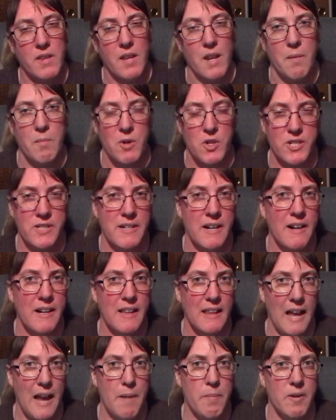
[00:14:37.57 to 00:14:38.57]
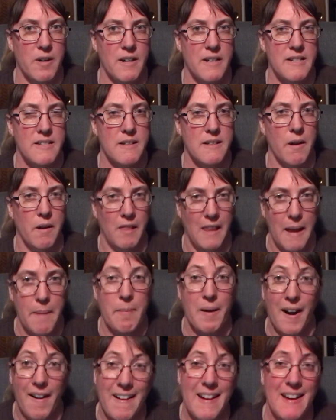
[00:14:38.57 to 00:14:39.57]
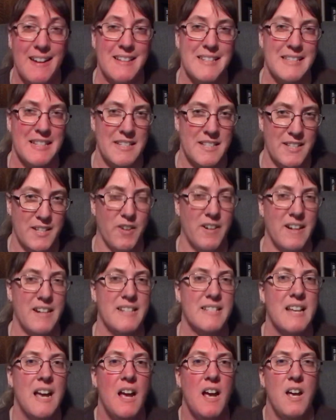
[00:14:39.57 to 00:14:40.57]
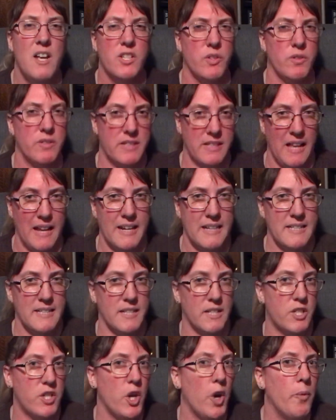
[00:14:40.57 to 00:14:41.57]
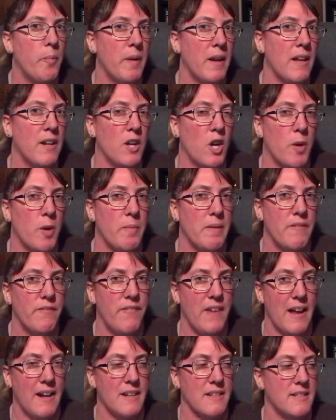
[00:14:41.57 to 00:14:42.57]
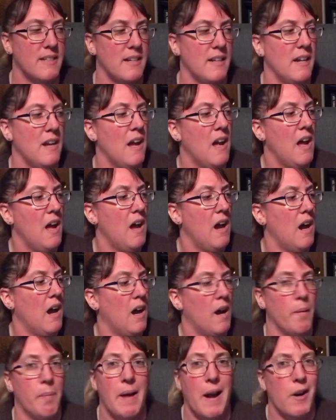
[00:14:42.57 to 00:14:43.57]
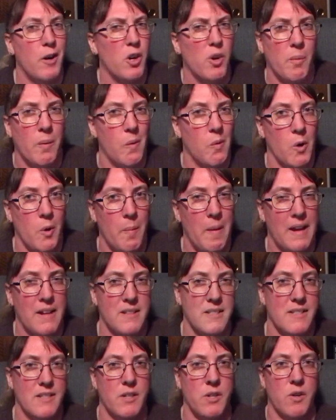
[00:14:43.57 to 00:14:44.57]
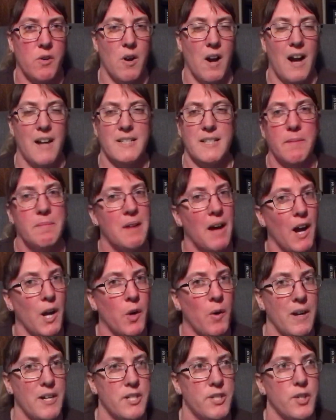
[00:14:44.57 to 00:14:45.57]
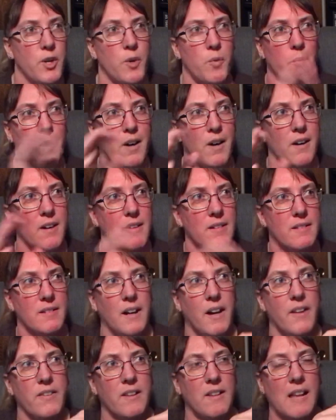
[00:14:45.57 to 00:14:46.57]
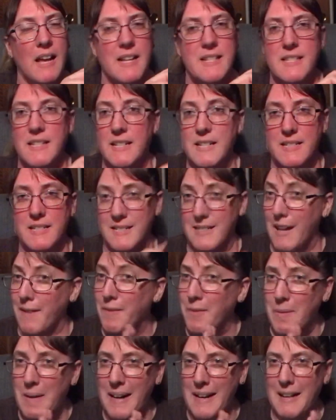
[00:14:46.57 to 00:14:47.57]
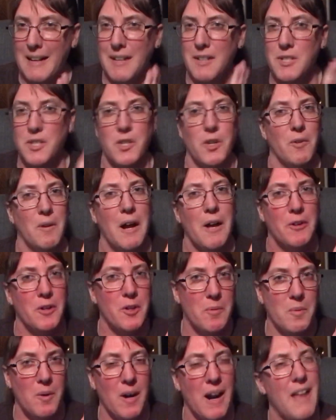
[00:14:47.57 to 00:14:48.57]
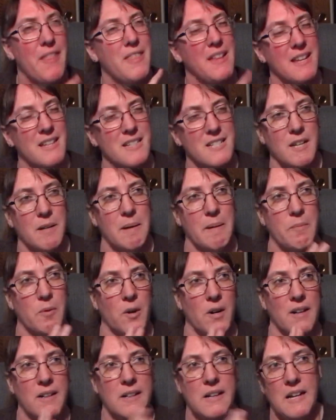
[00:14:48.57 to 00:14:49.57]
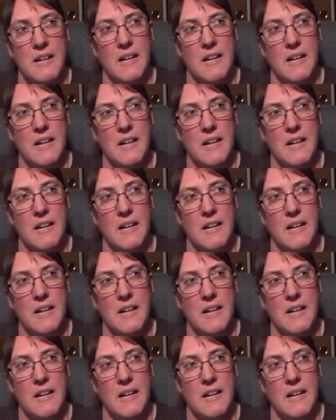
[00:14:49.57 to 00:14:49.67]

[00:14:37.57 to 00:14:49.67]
Mercenary Librarians series. So it's like a dystopian urban fantasy, paranormal romance cross. I'm not quite sure where on the lines it is because I haven't read it yet, so I'll know more. I think it's going to be more